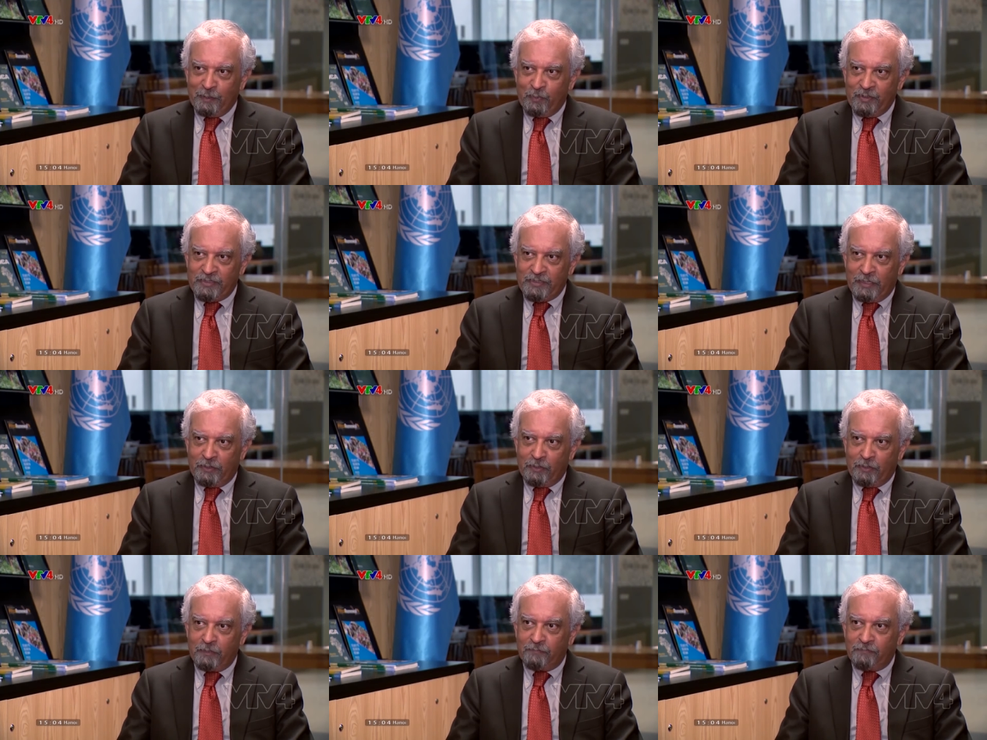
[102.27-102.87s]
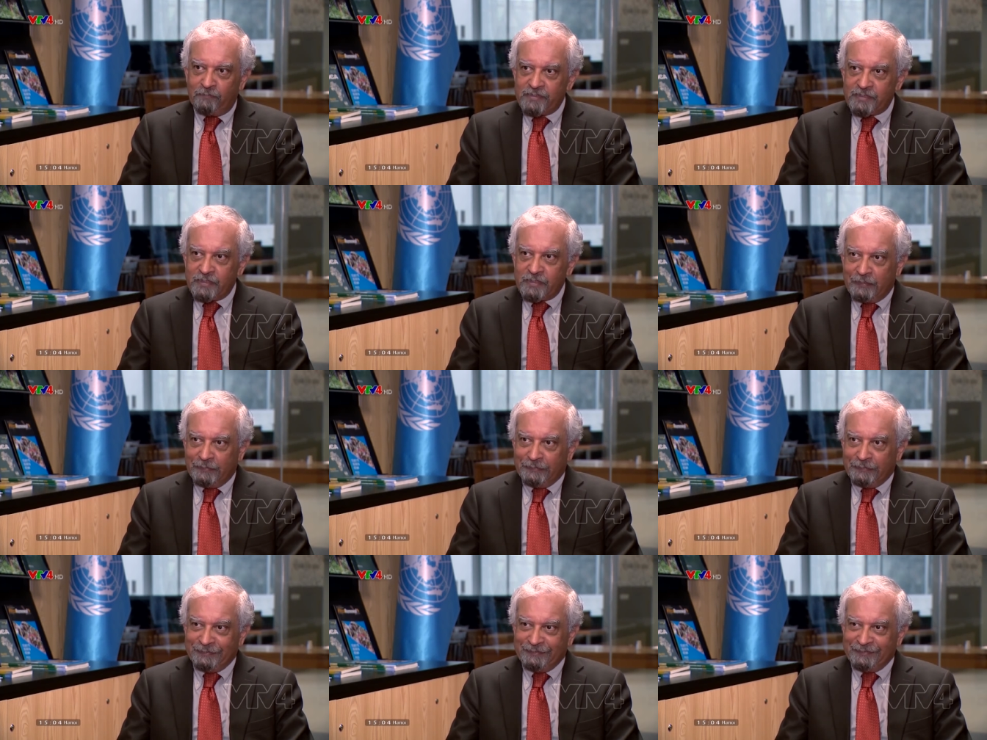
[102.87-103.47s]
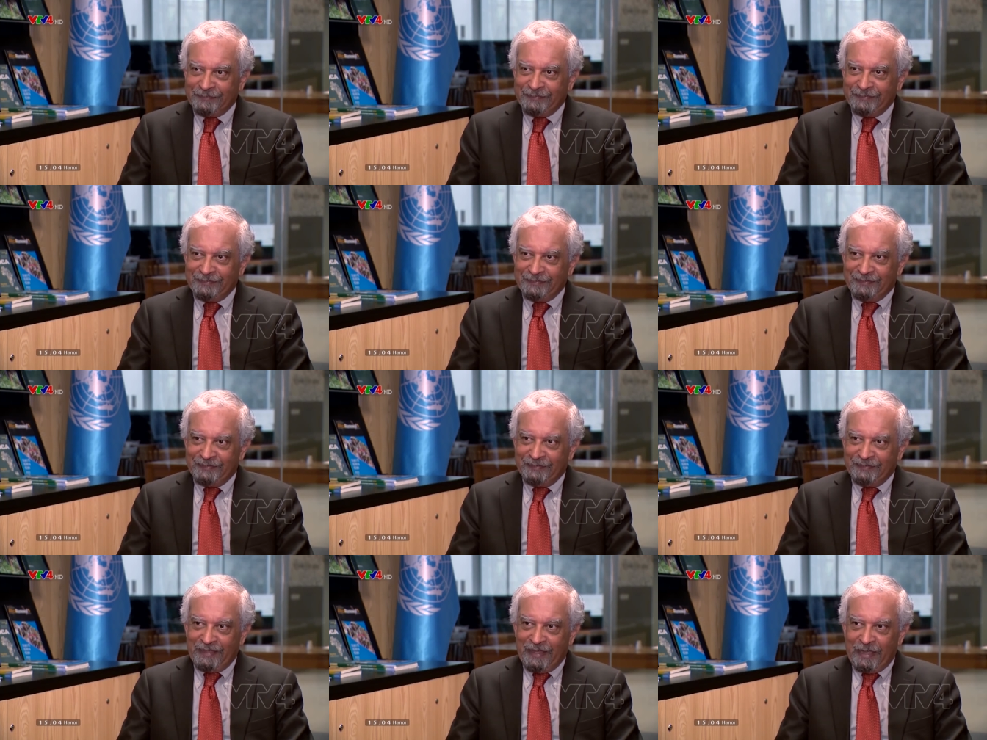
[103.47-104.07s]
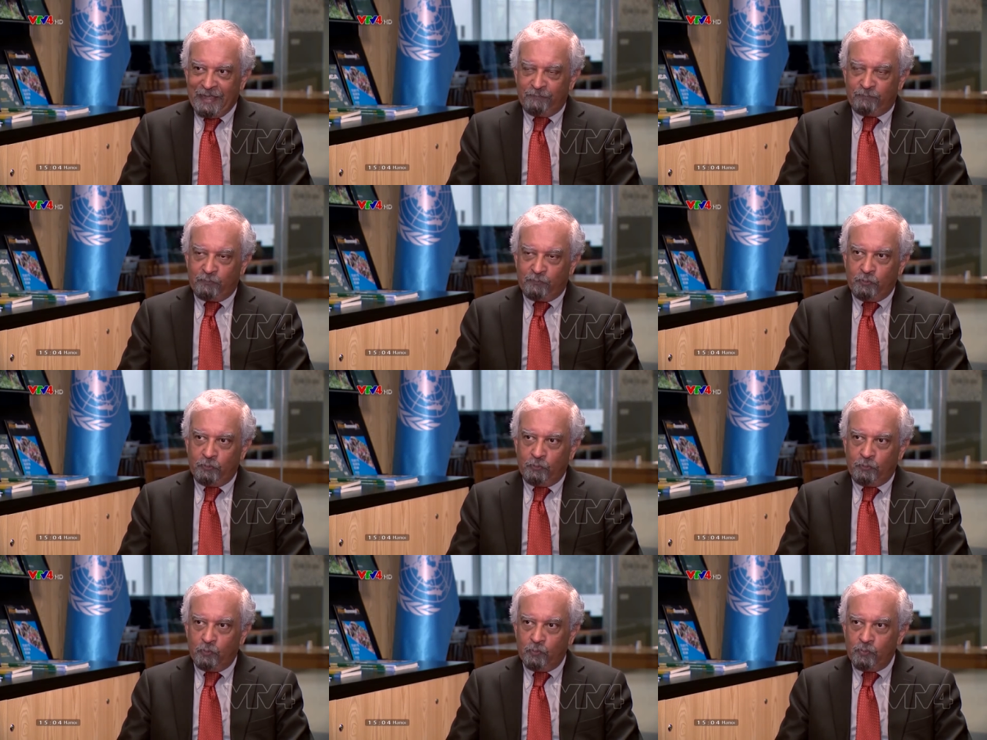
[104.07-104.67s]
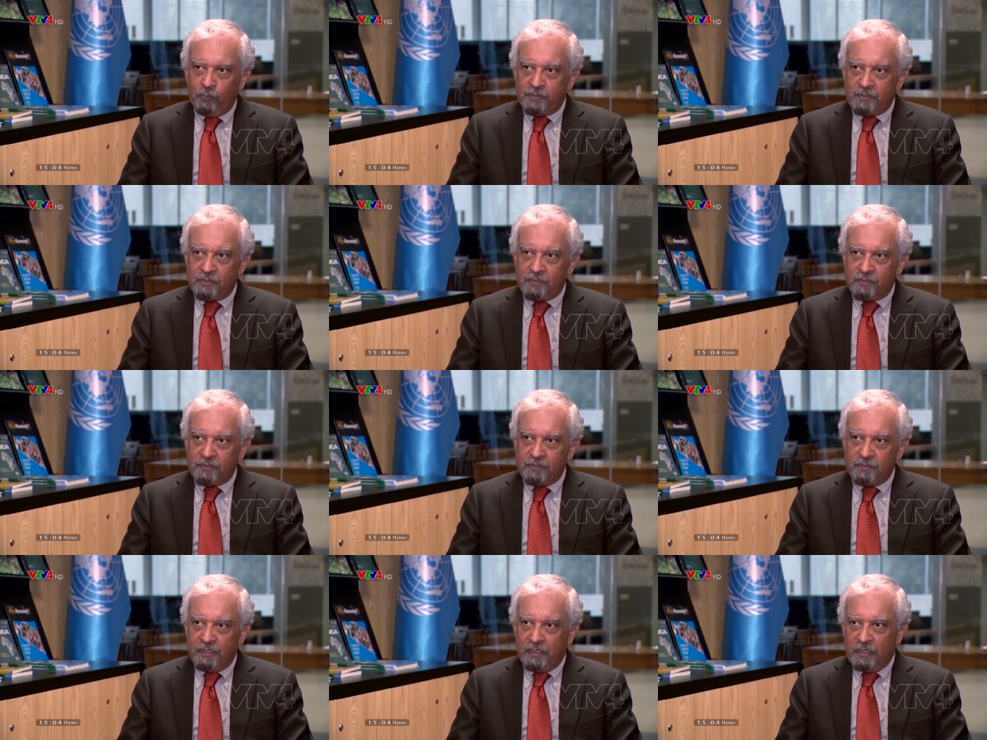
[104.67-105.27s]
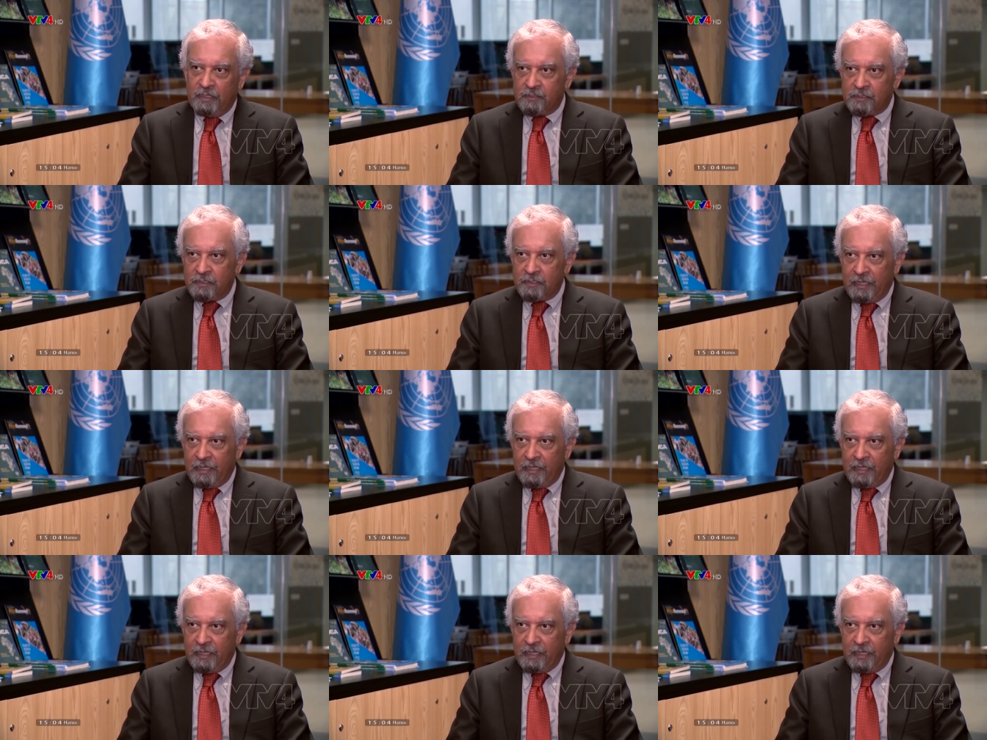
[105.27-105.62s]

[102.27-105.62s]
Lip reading: which are not physical. They have to use the